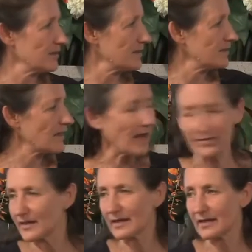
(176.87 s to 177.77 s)

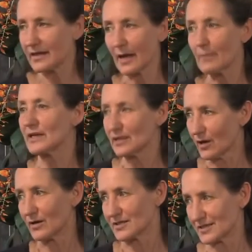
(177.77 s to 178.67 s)
Nothing can be
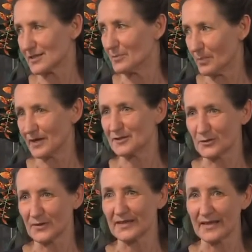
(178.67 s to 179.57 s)
lost by
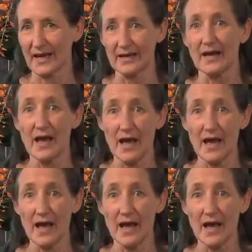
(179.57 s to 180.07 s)
doing that,